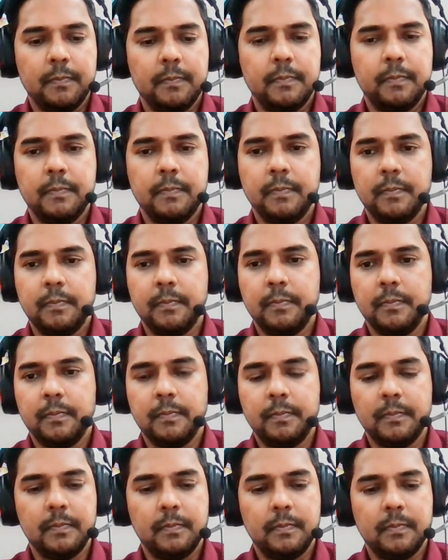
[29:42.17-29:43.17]

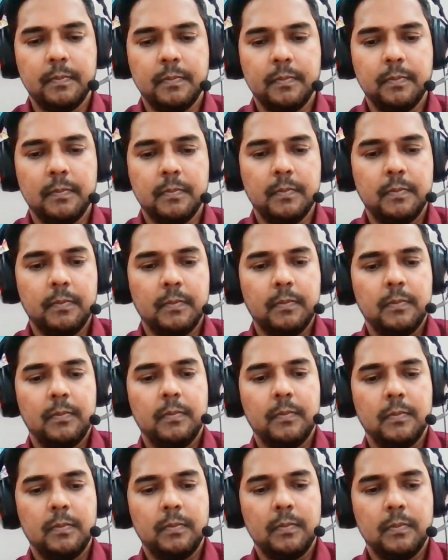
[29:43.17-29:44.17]

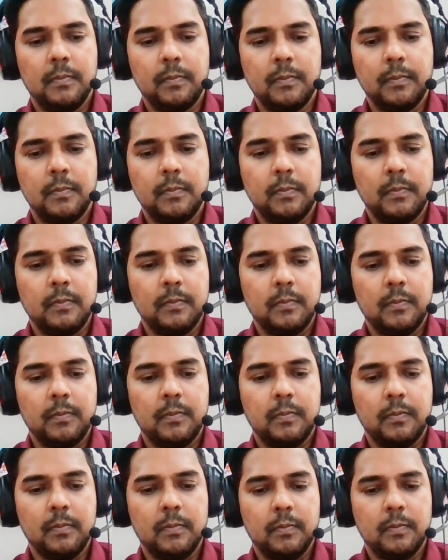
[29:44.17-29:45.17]

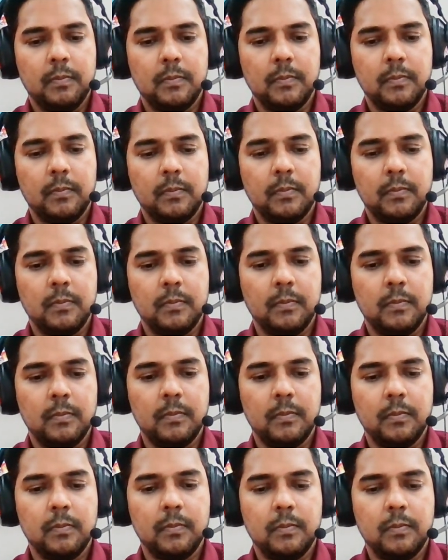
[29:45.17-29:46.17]

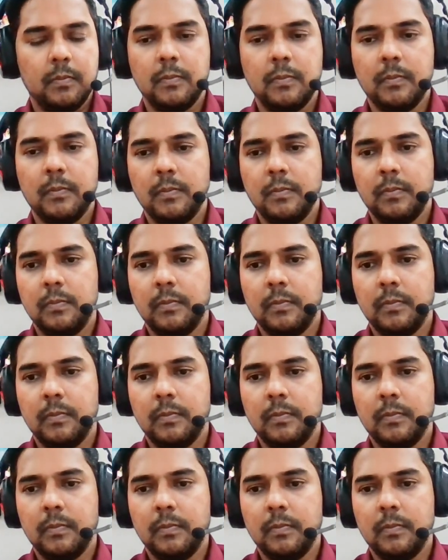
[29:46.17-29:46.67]
(silence)